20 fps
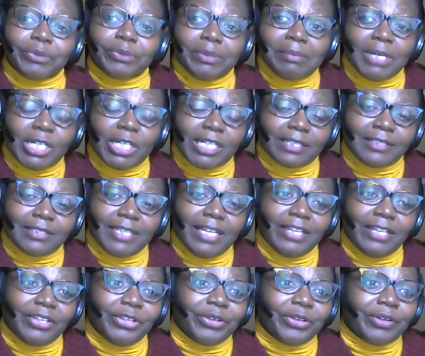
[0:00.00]
remarks
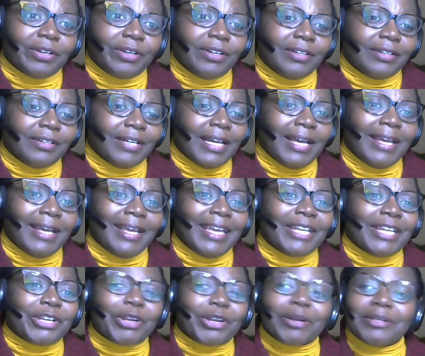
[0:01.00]
and your
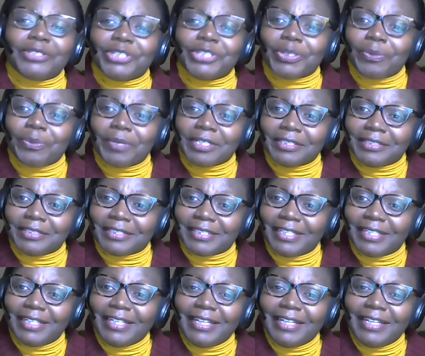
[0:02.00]
encouraging words